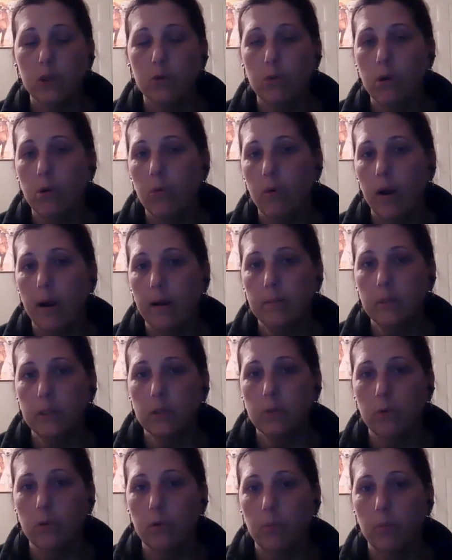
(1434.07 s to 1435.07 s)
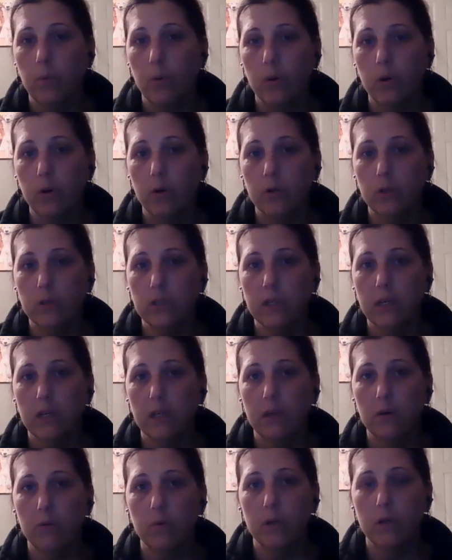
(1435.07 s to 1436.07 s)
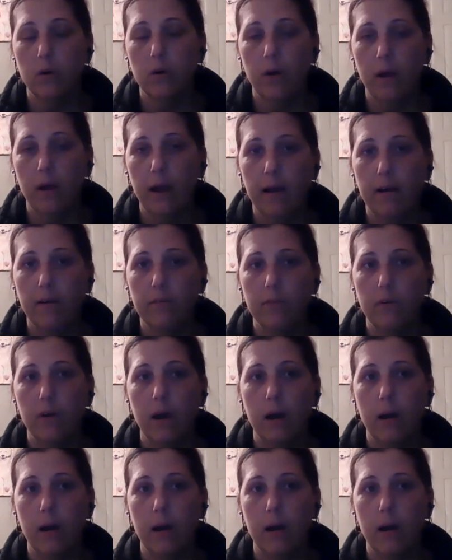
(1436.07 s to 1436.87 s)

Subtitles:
the requirements with the Board of Nursing, that we don't have